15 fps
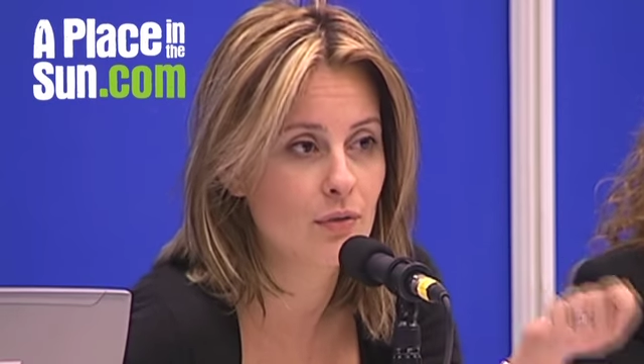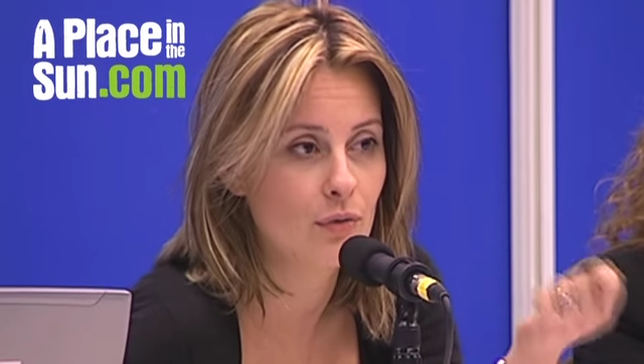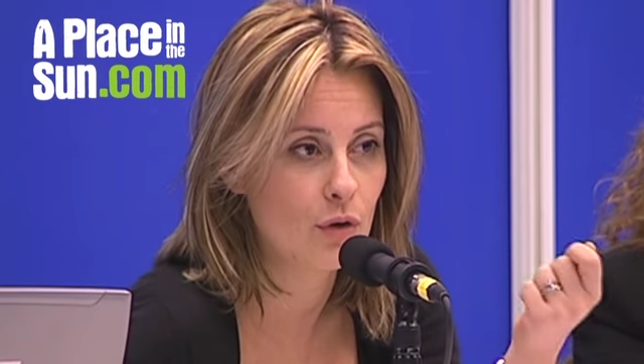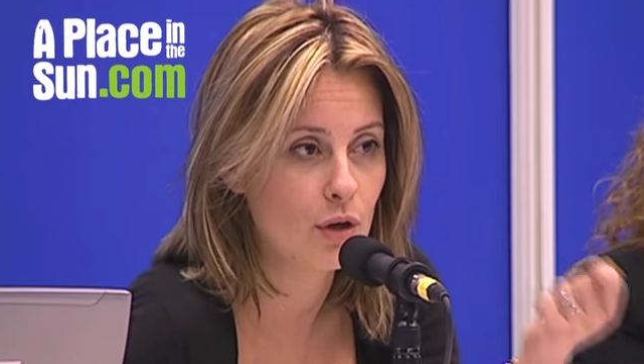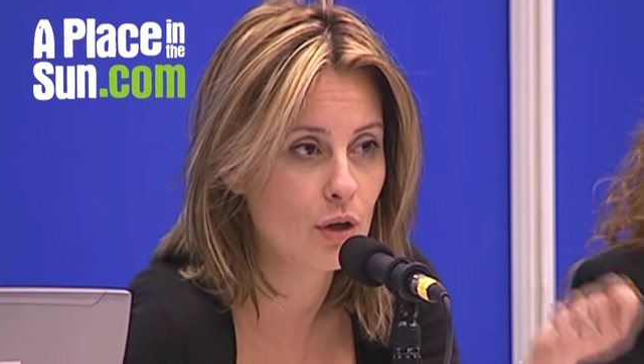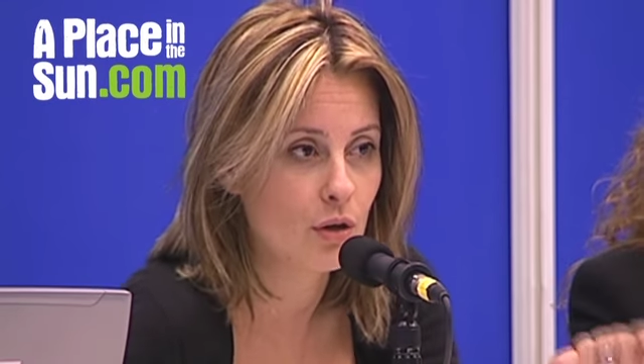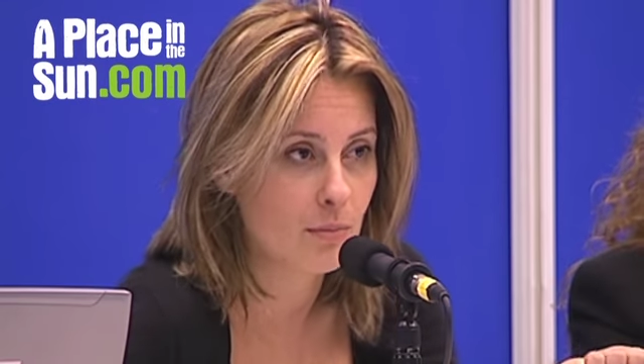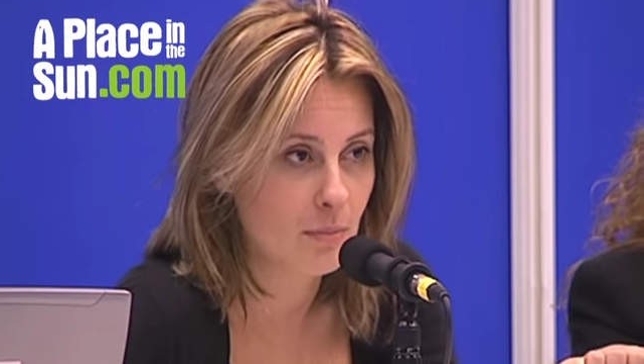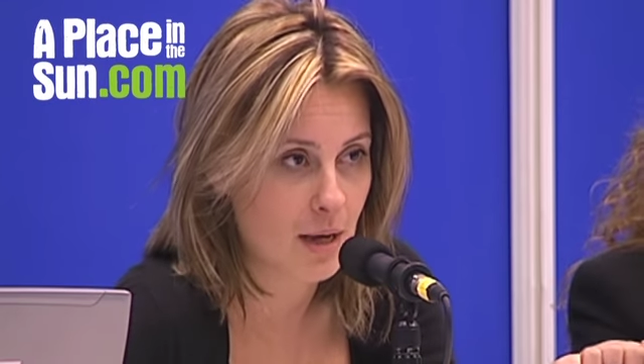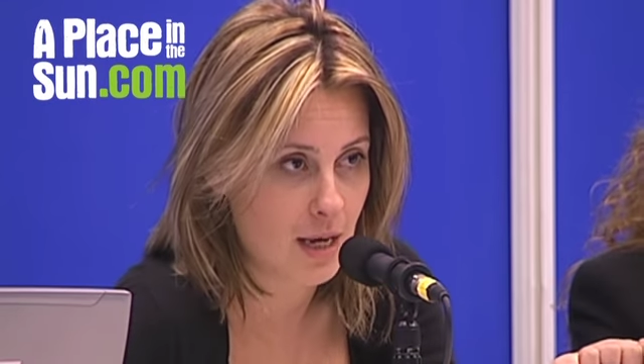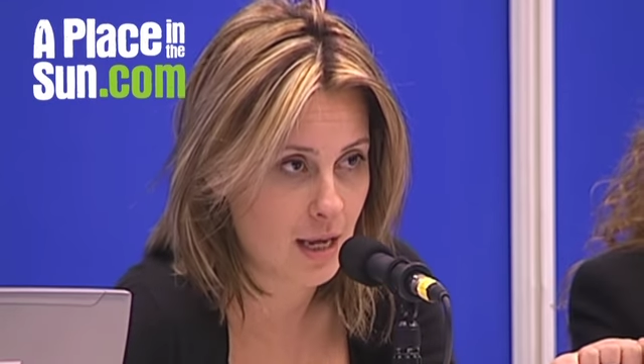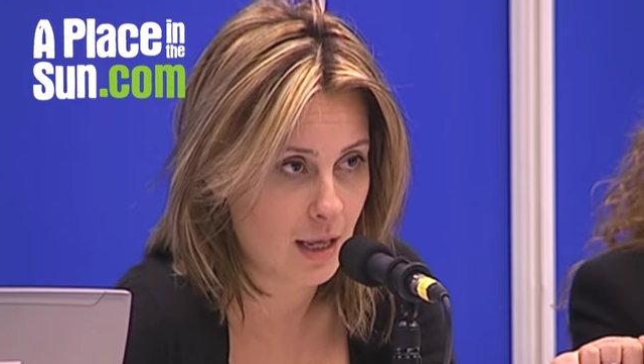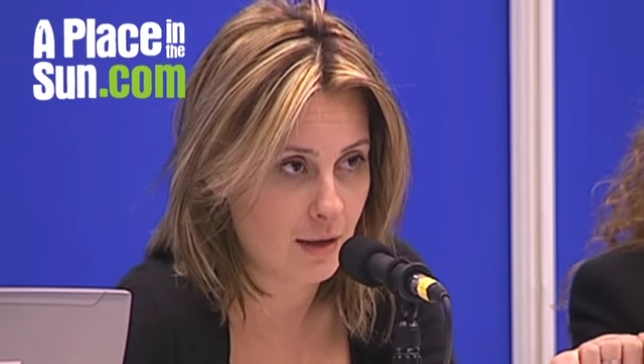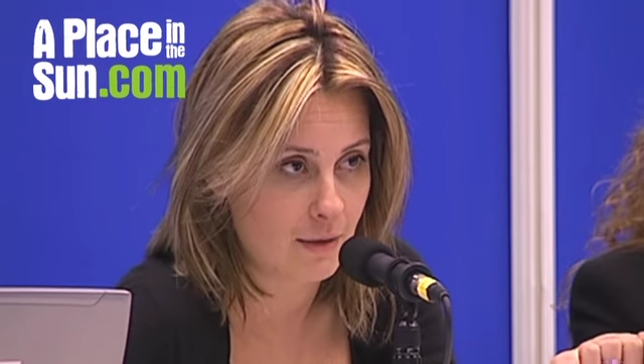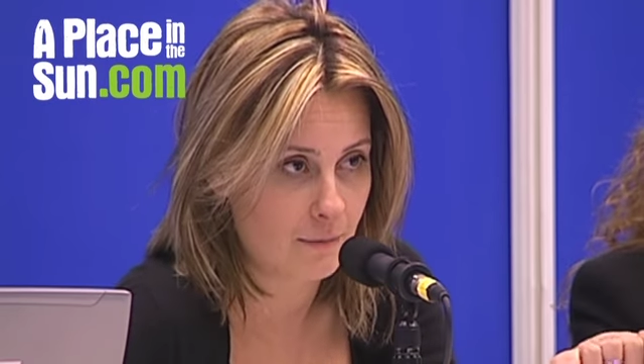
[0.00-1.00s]
for your
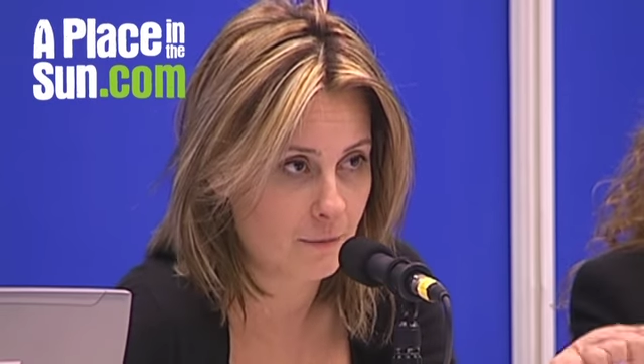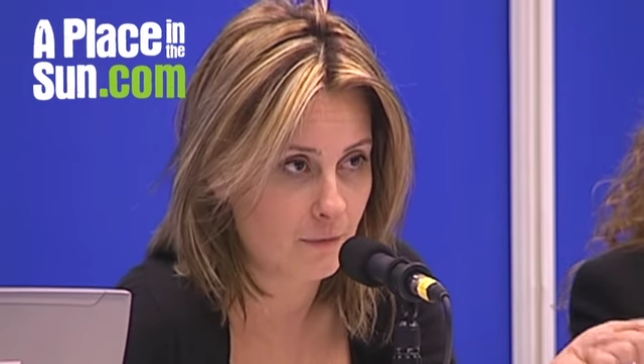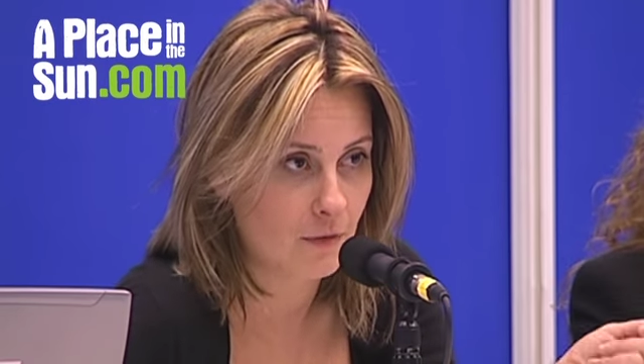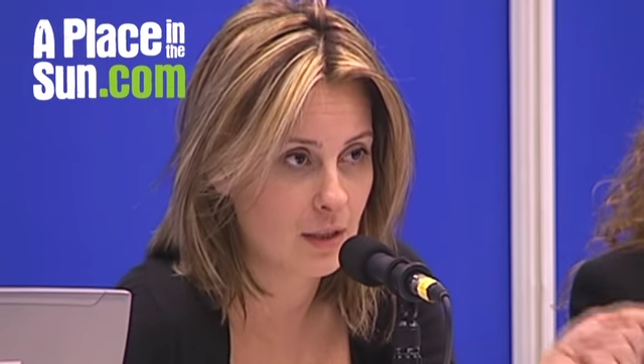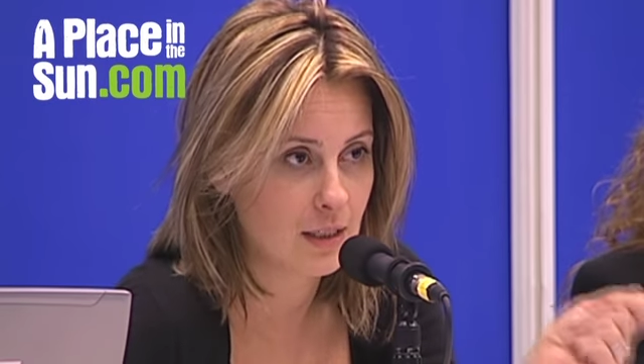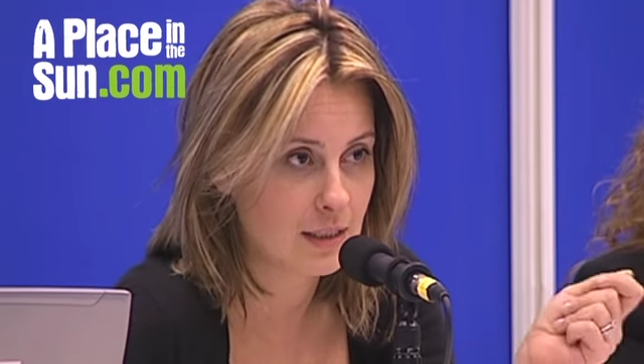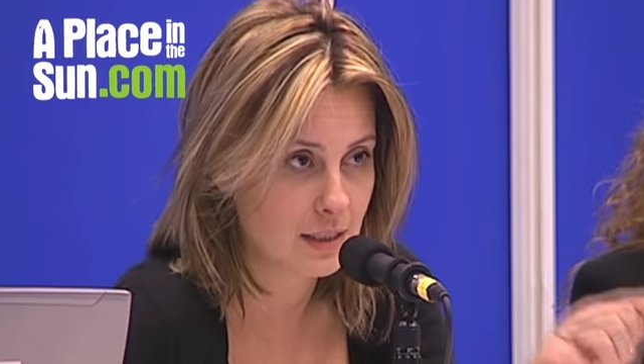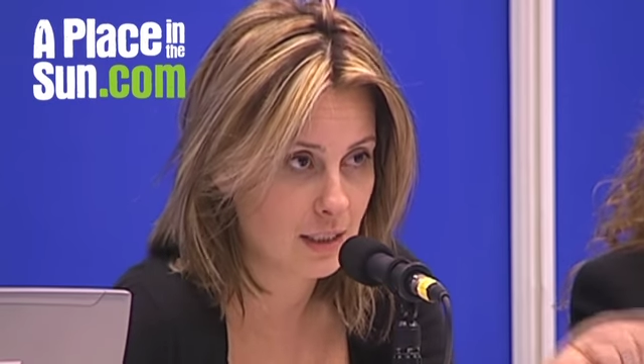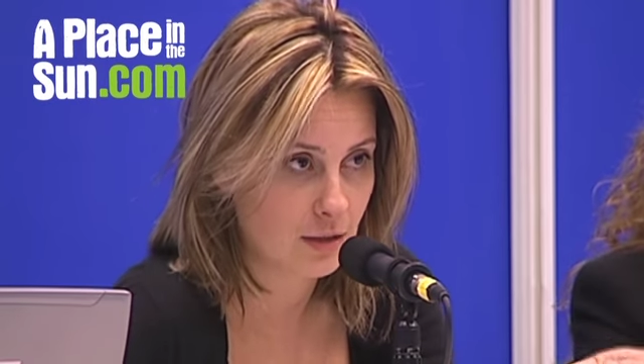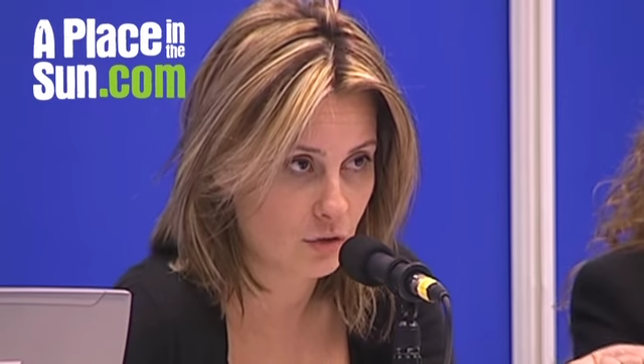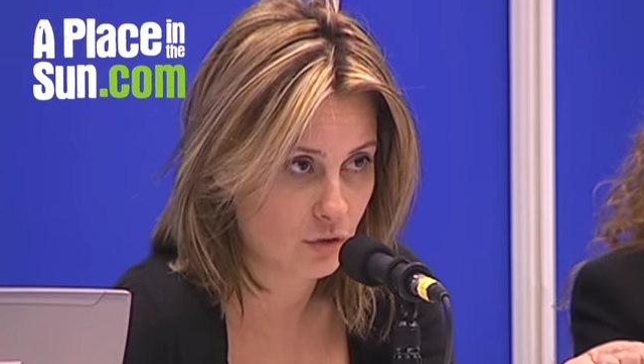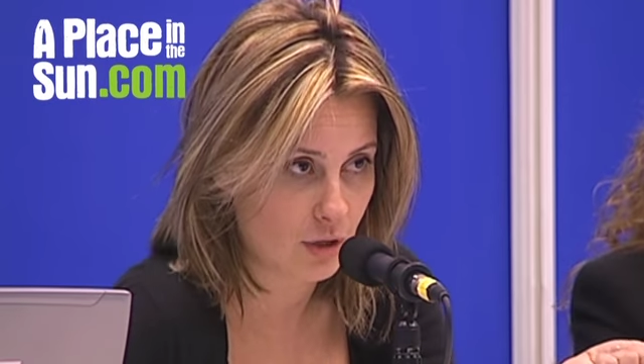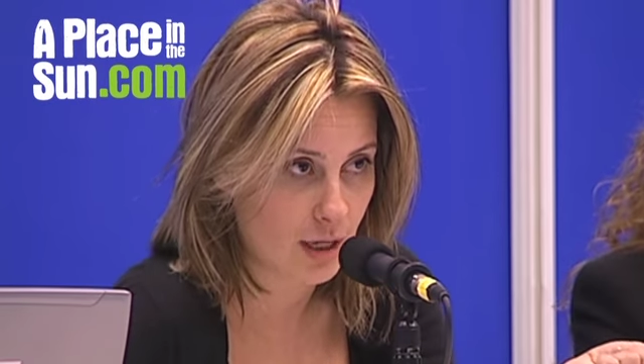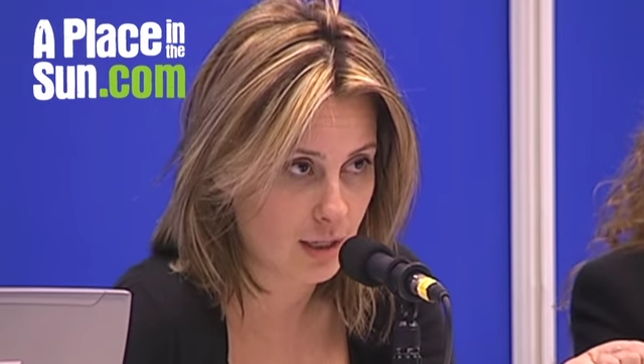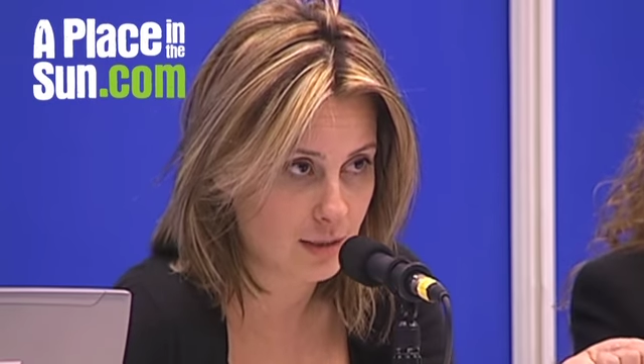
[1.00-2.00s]
money with its
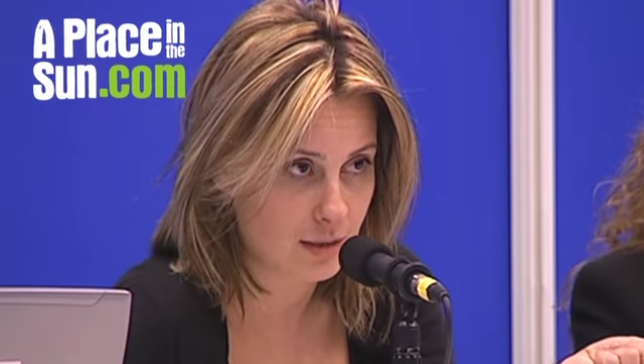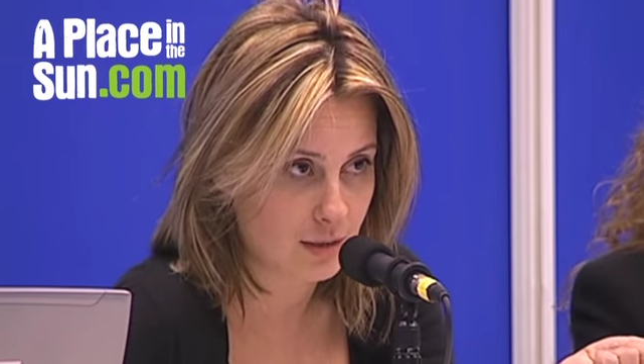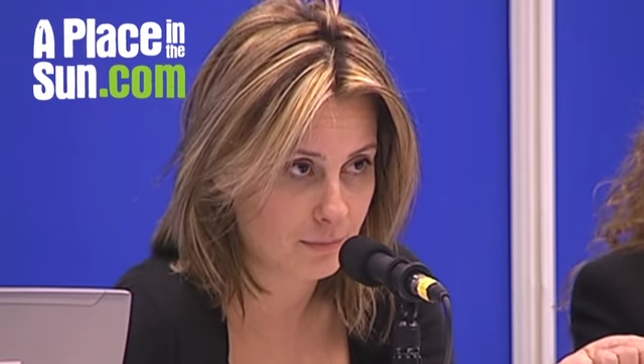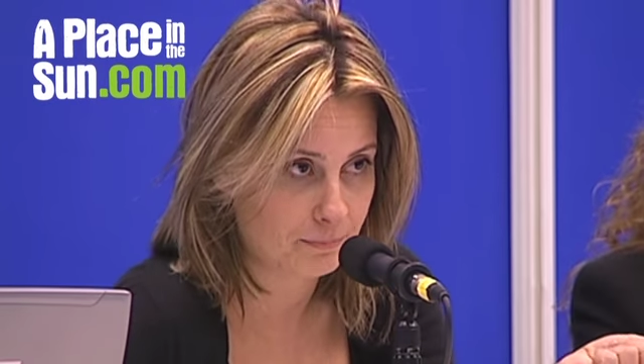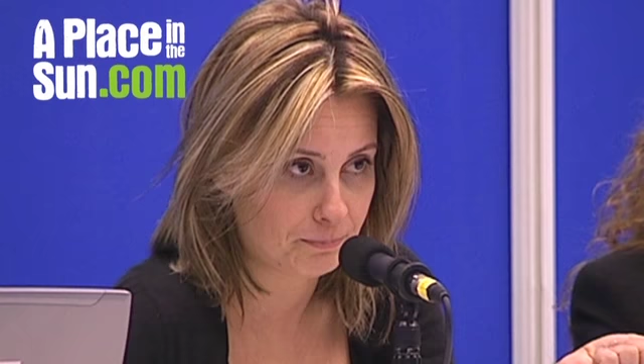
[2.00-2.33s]
interest.